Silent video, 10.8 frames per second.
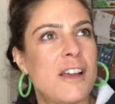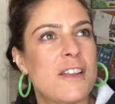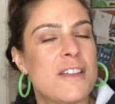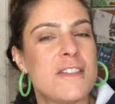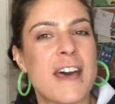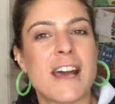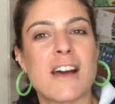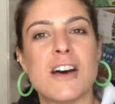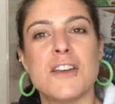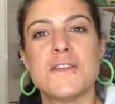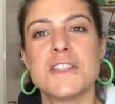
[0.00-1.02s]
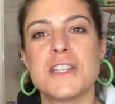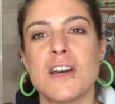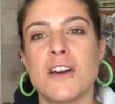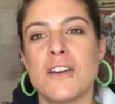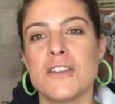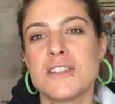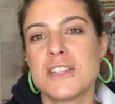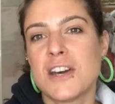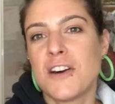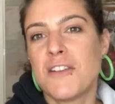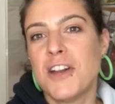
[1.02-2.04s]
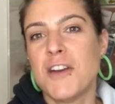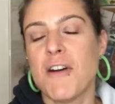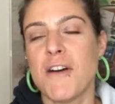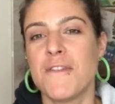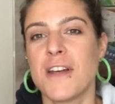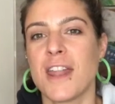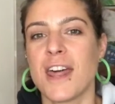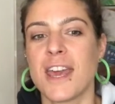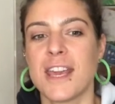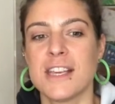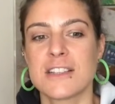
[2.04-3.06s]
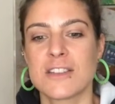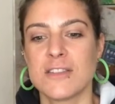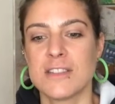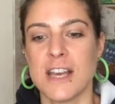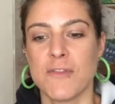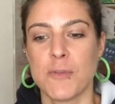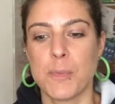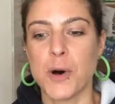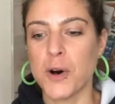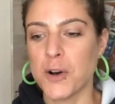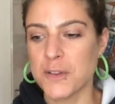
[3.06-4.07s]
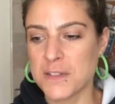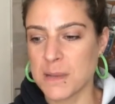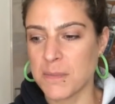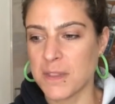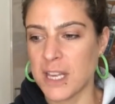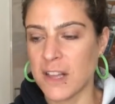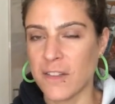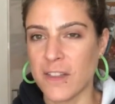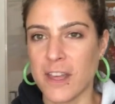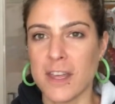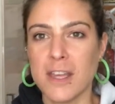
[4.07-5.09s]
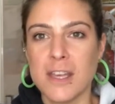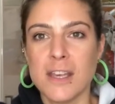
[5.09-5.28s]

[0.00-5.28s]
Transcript: in that kind of scenario I feel like it's good to have a pot of something that